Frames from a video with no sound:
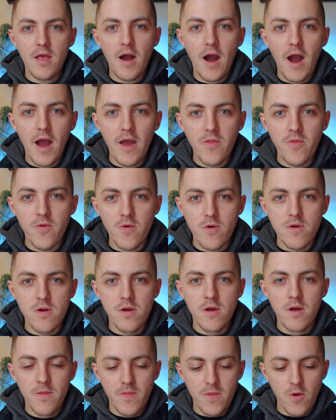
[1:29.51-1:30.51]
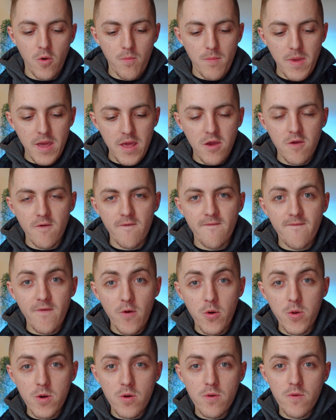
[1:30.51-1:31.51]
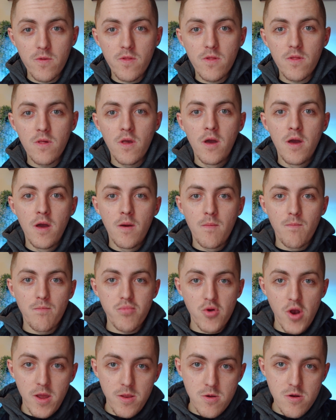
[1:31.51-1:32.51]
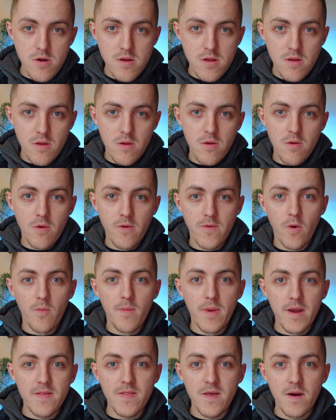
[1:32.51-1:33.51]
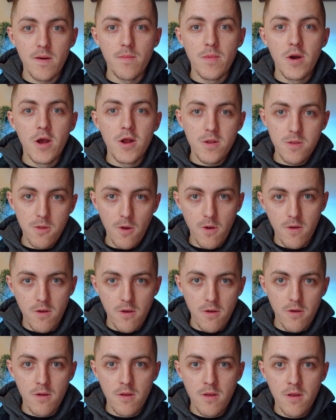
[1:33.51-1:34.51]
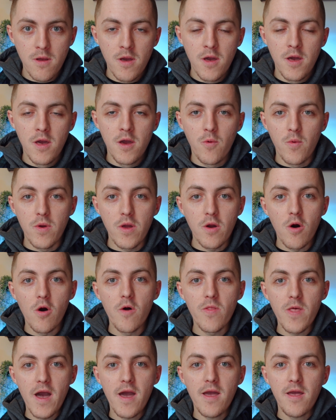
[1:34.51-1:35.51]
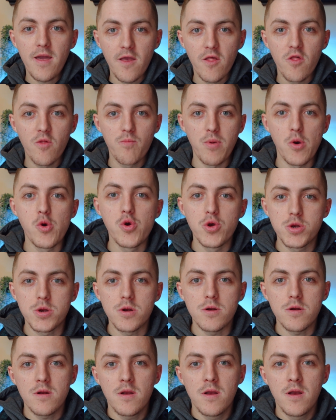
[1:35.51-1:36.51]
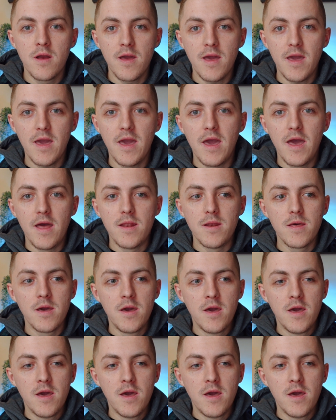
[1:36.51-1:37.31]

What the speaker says: either they'll make your photos brighter or they'll make them darker. We call that exposure. And